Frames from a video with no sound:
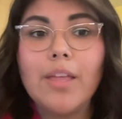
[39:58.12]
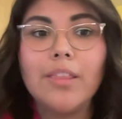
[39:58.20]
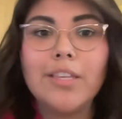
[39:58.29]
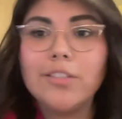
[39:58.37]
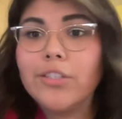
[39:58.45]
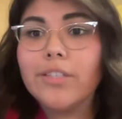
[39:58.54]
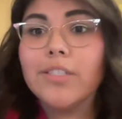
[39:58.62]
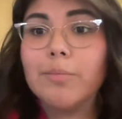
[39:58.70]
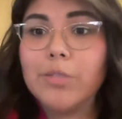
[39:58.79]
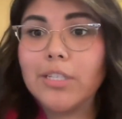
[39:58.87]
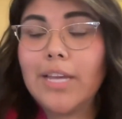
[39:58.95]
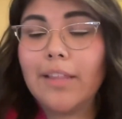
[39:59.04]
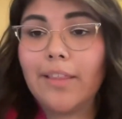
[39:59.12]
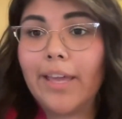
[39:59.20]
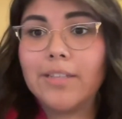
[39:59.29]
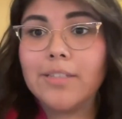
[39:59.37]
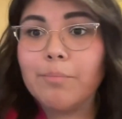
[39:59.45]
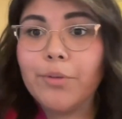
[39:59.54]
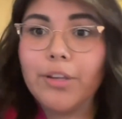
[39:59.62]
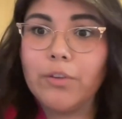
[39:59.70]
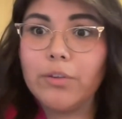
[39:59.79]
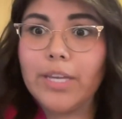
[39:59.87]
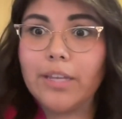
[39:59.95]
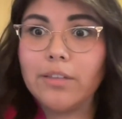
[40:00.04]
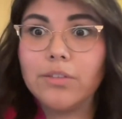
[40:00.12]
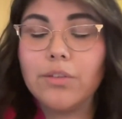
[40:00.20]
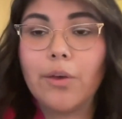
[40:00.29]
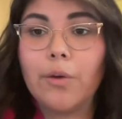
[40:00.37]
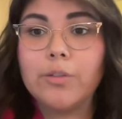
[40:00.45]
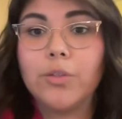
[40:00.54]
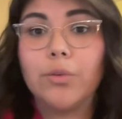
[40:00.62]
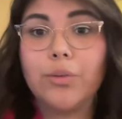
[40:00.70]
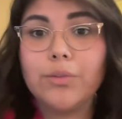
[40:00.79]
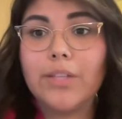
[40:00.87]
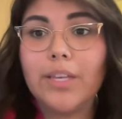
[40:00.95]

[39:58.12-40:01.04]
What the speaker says: These are the subject lines and preview texts, though. So use